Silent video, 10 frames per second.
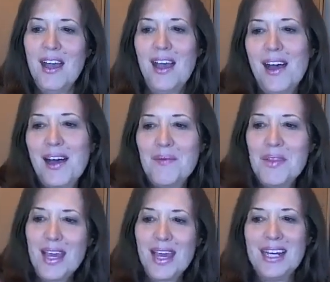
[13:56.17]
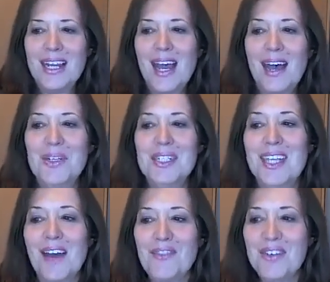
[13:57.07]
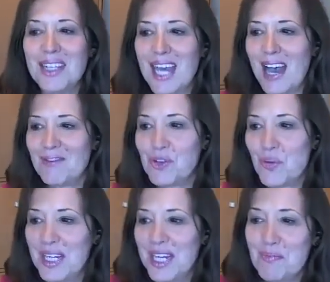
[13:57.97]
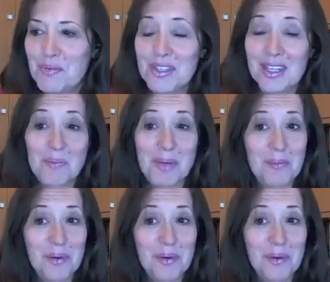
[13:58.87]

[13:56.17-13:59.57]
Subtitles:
And then we definitely have 28% of the people,